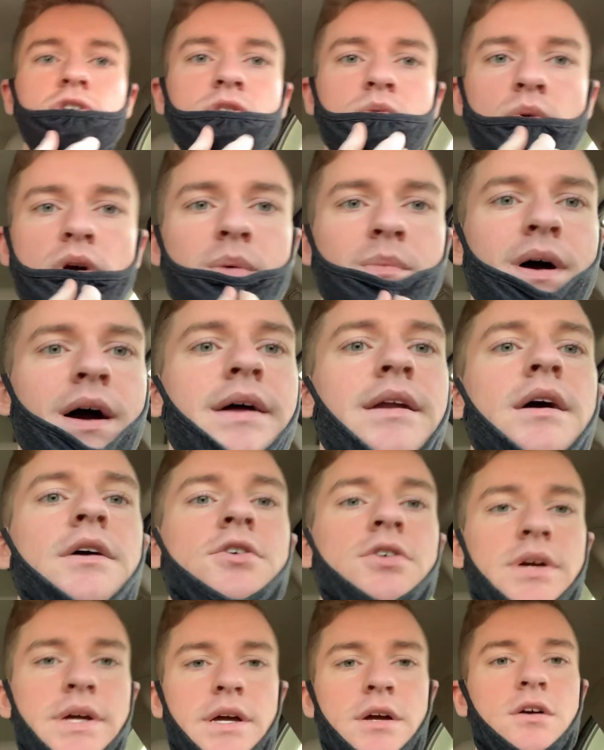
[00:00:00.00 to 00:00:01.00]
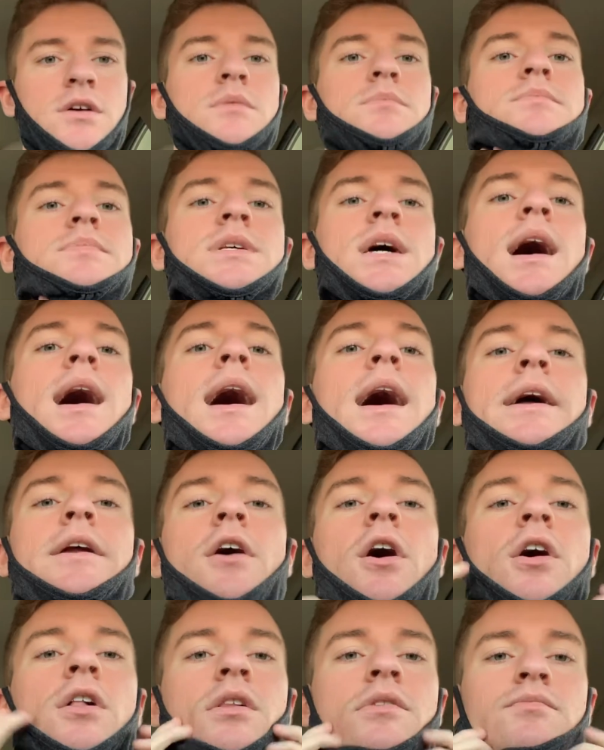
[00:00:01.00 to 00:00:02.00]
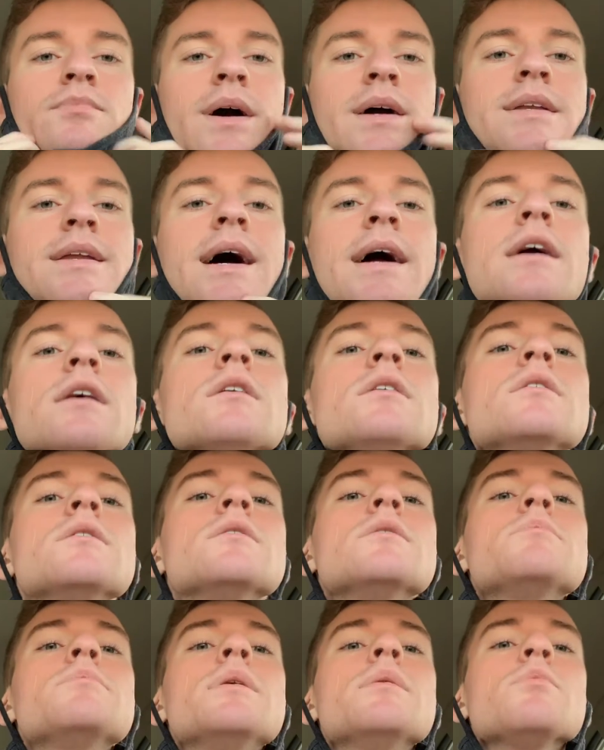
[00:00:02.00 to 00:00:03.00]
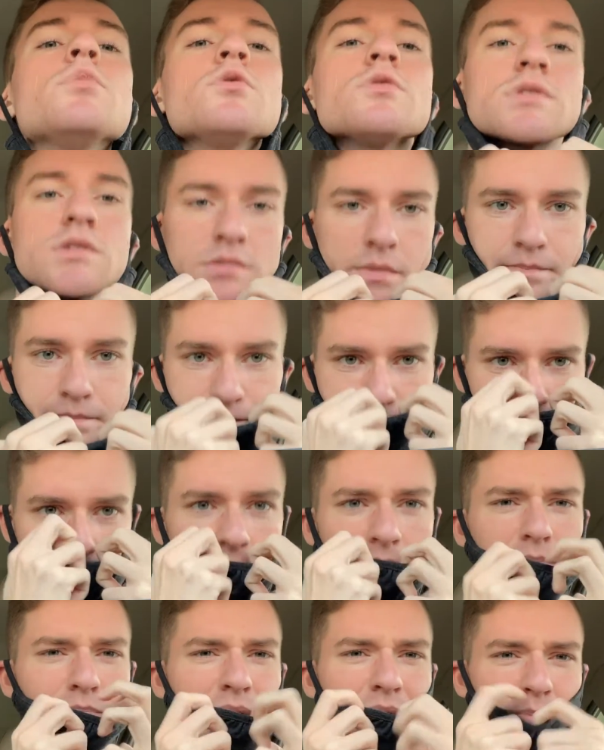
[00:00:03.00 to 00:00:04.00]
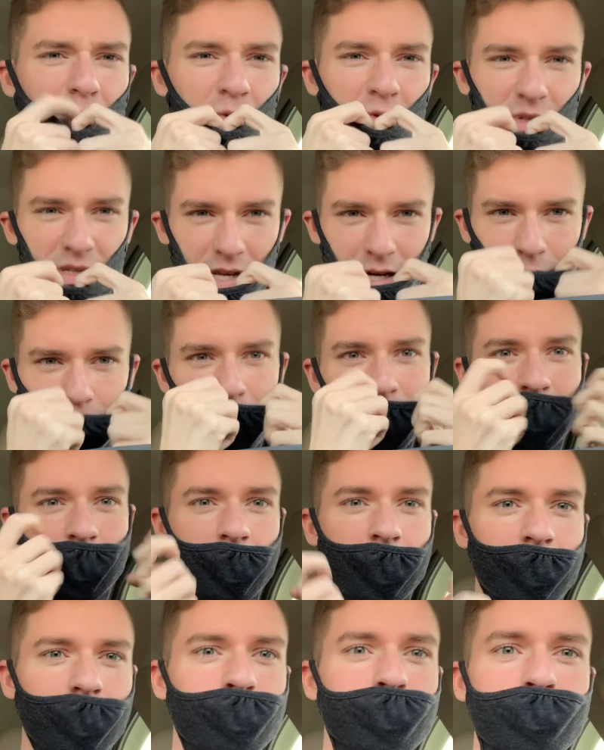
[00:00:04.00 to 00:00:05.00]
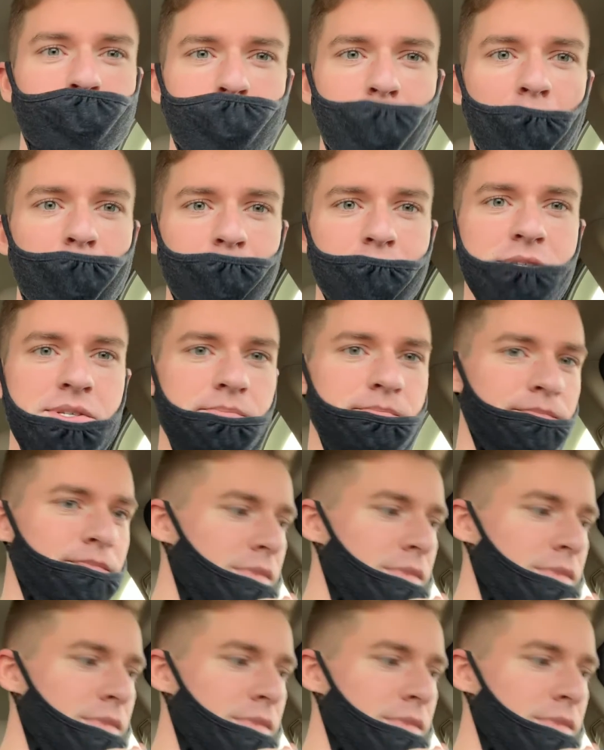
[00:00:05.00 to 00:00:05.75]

just wear mine under here to hide all of my neck pimples. Not pimples, like razor bumps.